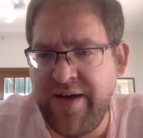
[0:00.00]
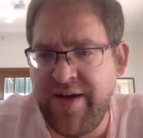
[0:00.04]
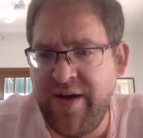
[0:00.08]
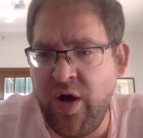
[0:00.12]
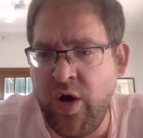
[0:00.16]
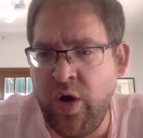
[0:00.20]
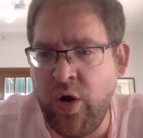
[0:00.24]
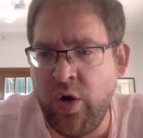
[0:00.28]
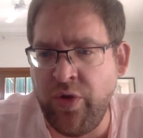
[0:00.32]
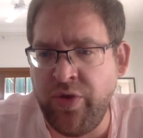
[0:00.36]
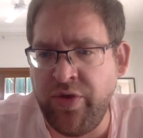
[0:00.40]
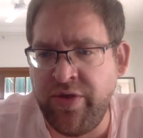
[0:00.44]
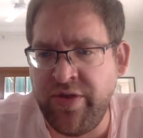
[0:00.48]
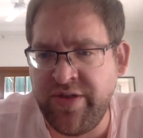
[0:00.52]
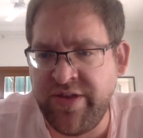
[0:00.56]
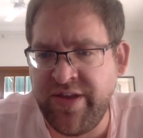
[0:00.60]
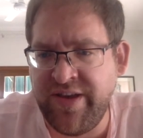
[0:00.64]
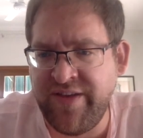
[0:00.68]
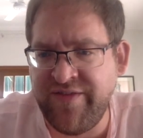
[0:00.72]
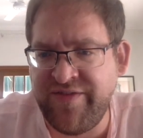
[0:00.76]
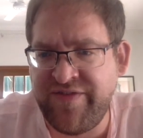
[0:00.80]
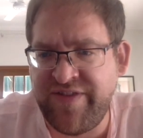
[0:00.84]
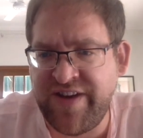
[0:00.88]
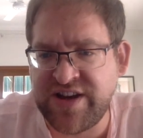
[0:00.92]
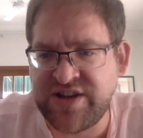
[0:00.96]
on
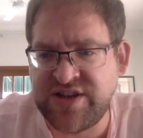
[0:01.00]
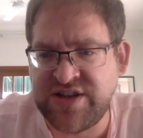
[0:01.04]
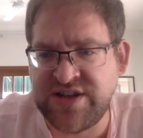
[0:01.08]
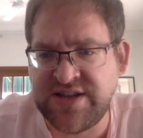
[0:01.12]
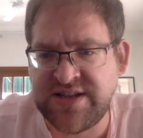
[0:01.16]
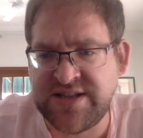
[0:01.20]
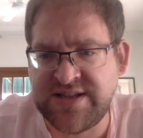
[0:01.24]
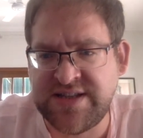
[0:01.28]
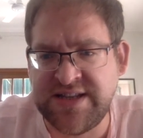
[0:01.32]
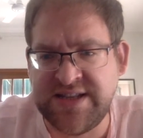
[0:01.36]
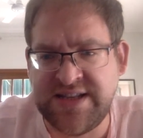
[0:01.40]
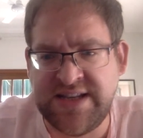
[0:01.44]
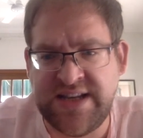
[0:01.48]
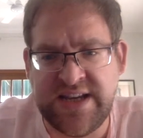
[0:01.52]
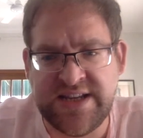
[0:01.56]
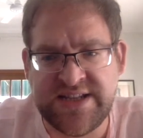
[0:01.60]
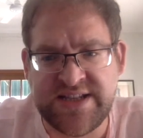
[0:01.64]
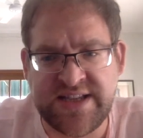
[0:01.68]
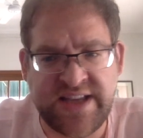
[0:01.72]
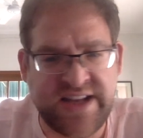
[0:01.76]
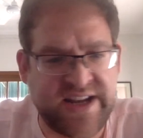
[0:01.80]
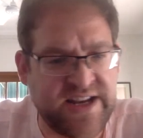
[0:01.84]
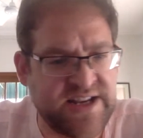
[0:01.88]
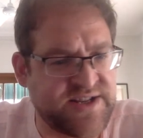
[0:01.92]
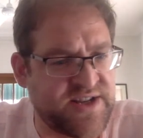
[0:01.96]
the infectious
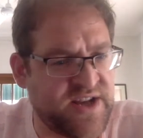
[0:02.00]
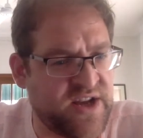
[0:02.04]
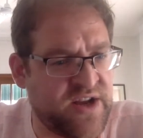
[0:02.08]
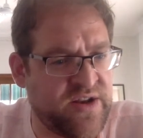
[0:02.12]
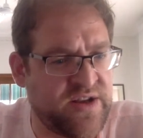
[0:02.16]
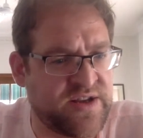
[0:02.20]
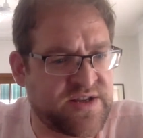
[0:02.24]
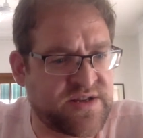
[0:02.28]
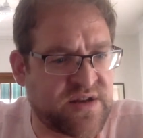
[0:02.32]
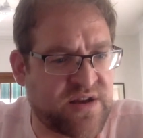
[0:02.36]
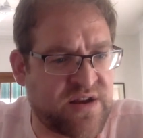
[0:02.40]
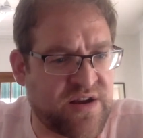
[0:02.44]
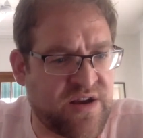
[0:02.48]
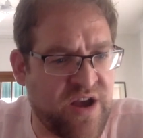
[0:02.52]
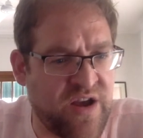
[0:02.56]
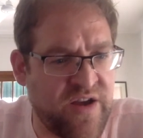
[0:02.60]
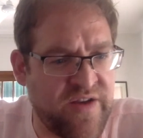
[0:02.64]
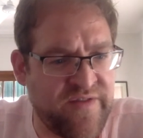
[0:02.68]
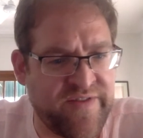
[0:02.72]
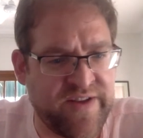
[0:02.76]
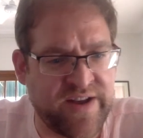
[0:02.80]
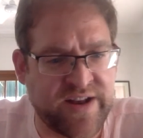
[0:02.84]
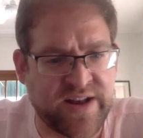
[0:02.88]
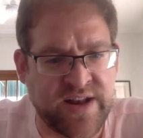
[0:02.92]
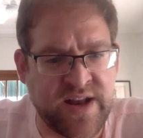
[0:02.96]
disease that is known as
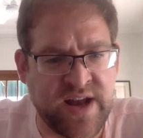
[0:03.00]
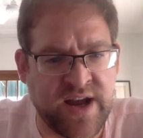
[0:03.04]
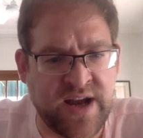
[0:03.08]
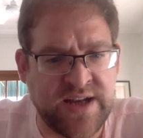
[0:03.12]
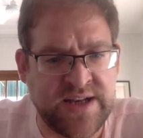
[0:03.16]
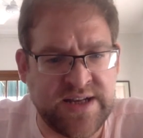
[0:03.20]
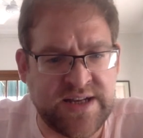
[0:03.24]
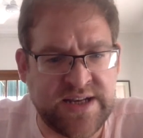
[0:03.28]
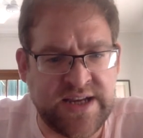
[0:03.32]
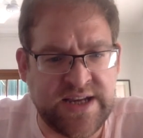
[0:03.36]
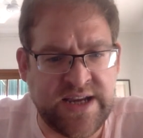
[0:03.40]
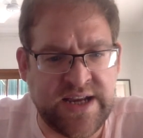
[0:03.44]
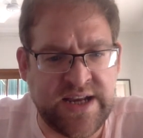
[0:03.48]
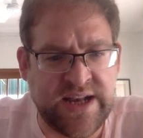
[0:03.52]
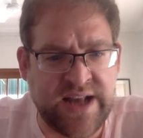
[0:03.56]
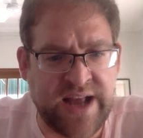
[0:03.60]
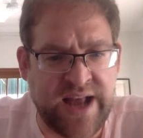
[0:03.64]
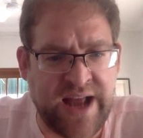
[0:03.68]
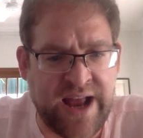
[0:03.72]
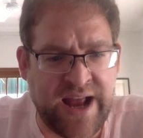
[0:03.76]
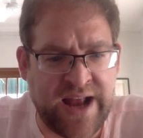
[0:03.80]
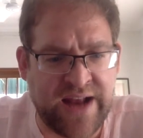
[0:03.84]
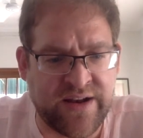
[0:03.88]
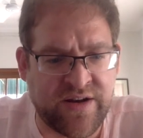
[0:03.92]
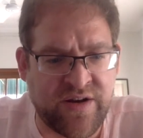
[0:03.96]
COVID-19
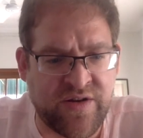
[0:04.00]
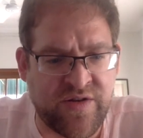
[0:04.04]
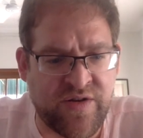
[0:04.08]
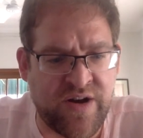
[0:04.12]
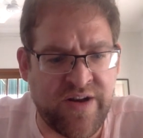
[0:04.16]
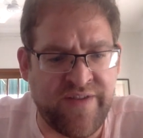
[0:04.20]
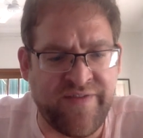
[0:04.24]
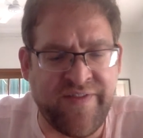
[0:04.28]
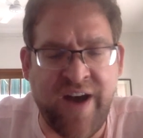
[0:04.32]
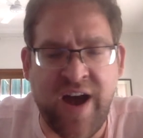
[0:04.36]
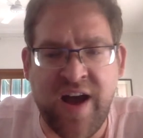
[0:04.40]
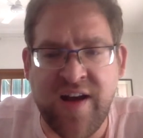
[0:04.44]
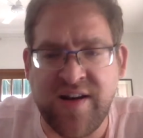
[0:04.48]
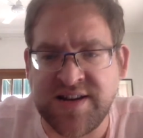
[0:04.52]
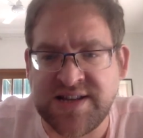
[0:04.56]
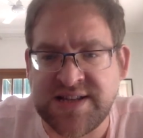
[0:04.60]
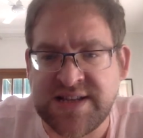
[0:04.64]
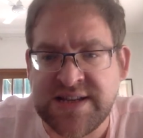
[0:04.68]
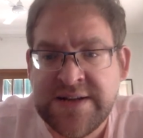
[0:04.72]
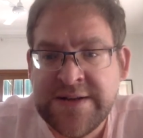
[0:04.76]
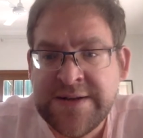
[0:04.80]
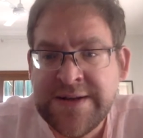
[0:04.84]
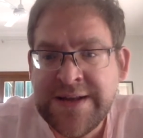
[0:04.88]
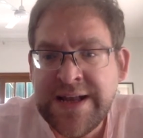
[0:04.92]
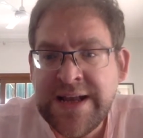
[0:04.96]
and coronavirus.
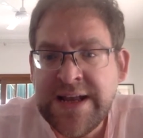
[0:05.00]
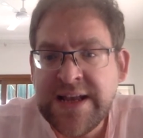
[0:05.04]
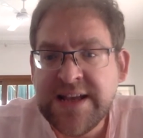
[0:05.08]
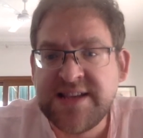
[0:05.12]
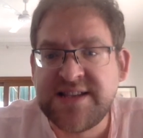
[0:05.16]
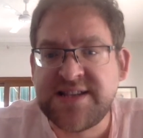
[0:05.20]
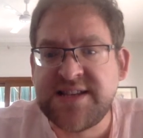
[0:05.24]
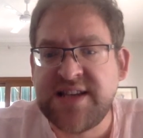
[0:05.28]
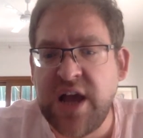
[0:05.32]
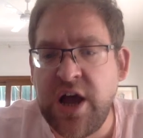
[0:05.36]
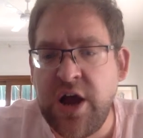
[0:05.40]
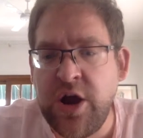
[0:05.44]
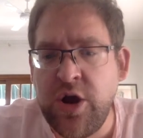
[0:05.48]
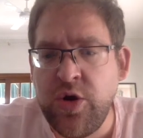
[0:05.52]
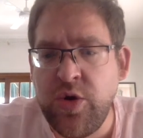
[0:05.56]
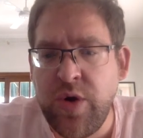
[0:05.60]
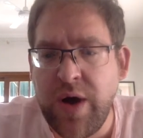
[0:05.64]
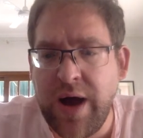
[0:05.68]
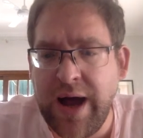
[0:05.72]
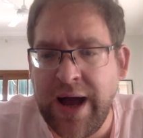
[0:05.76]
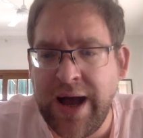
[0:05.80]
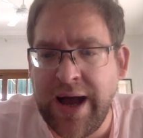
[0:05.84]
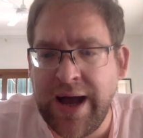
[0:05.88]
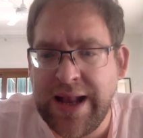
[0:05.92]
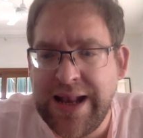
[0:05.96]

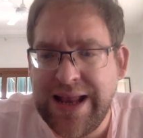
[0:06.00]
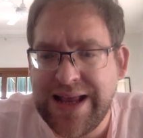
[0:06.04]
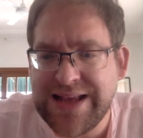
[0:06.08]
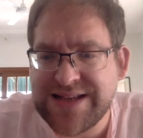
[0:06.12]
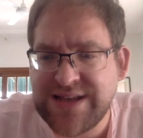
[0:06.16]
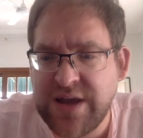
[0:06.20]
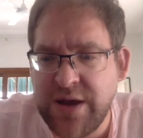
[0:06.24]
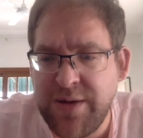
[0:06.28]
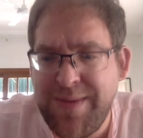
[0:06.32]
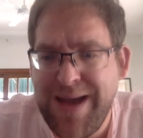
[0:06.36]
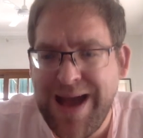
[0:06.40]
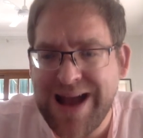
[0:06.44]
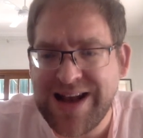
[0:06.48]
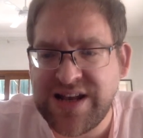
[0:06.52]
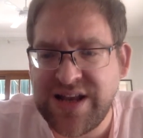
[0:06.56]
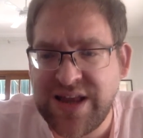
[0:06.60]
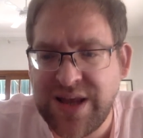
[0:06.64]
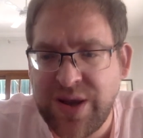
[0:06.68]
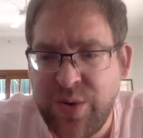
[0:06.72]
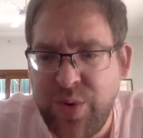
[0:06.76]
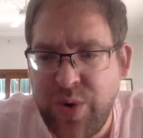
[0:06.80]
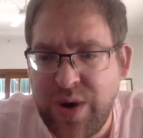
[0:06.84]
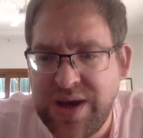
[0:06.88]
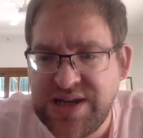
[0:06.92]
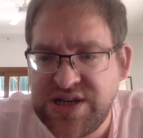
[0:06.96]
So let's go back to
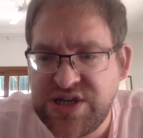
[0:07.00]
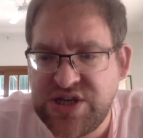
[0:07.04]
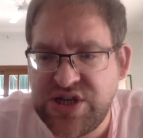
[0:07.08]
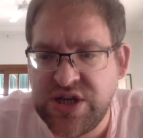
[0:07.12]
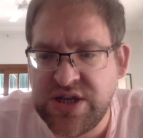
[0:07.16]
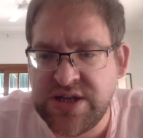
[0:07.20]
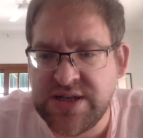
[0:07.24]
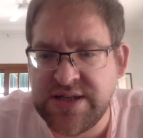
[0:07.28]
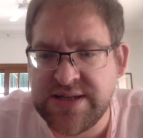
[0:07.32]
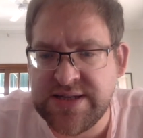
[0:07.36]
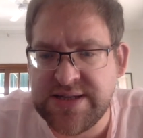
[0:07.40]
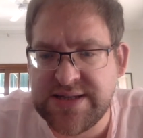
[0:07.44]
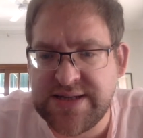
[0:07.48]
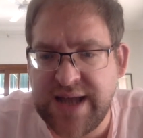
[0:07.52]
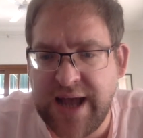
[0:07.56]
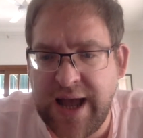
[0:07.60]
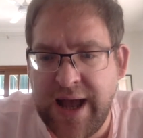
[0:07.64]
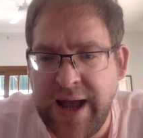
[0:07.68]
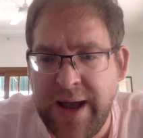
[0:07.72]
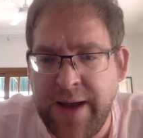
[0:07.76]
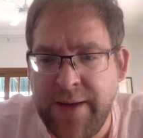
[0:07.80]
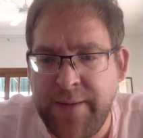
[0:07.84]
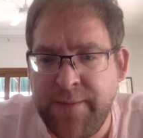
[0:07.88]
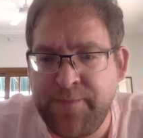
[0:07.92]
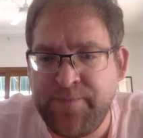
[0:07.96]
the questions.
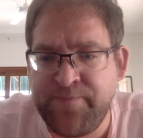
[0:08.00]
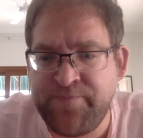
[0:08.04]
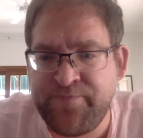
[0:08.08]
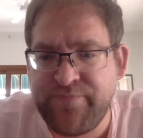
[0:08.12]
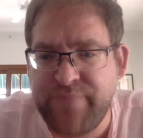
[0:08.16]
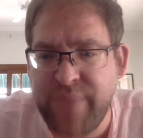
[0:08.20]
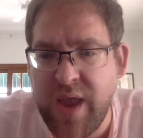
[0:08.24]
No,